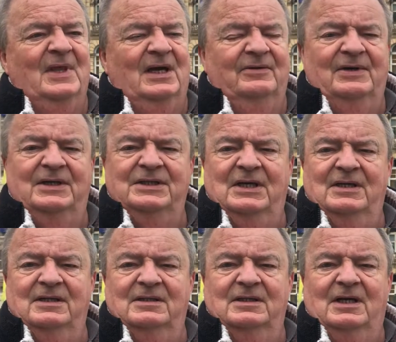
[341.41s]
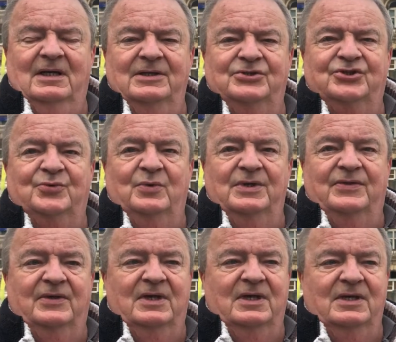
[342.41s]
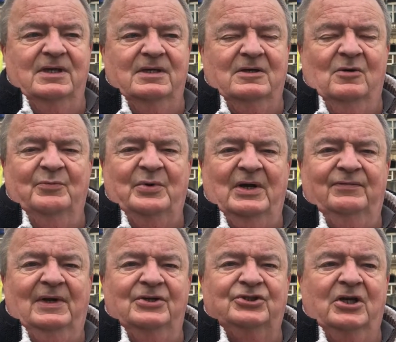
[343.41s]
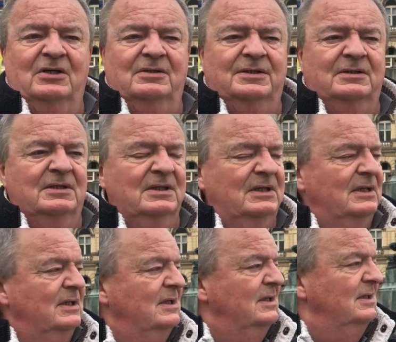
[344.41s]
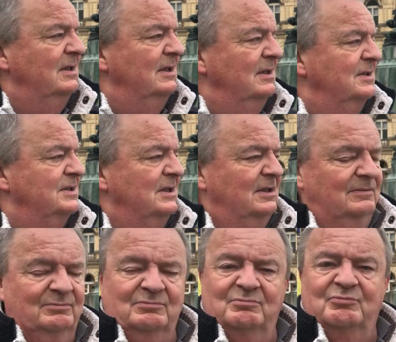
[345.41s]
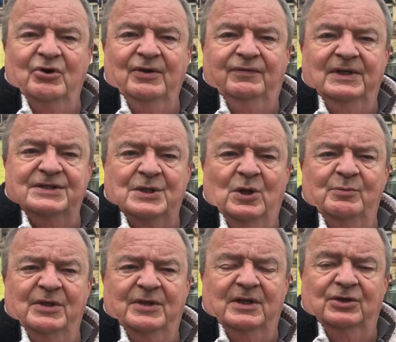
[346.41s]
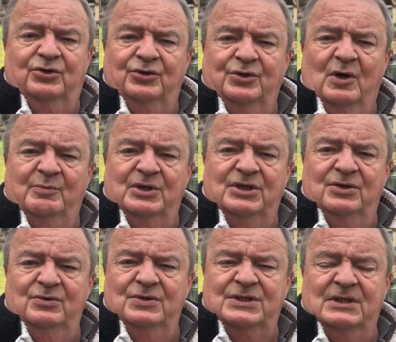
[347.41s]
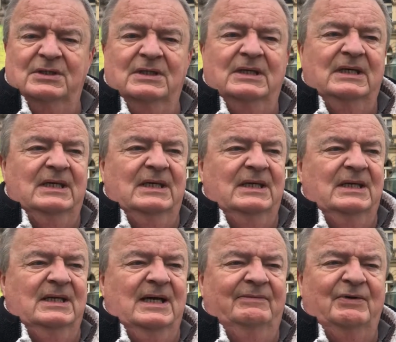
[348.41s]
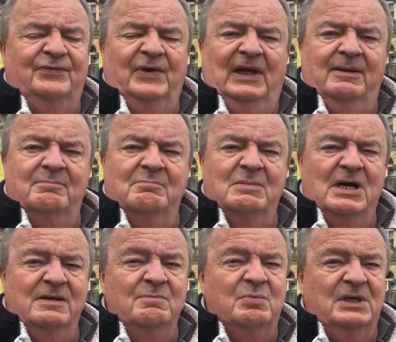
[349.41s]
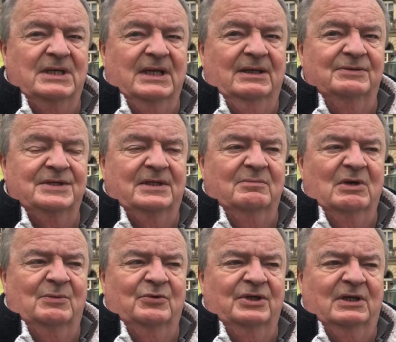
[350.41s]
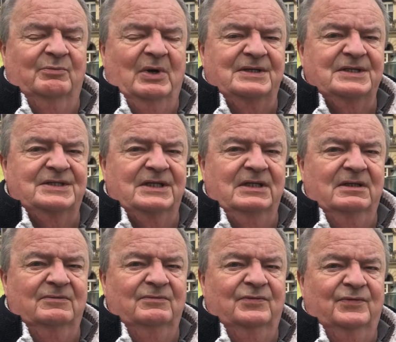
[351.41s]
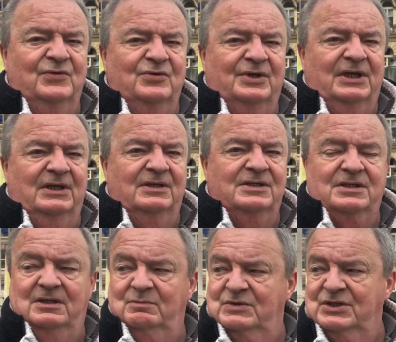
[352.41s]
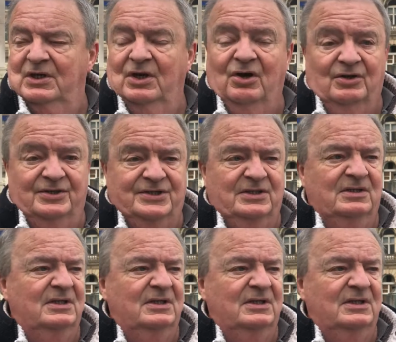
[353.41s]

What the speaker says: I've had yet another glitch with the compact flash card. It briefly told me that it could not be used. I have a feeling it might be down to the memory capacity. 4 gigs seems a lot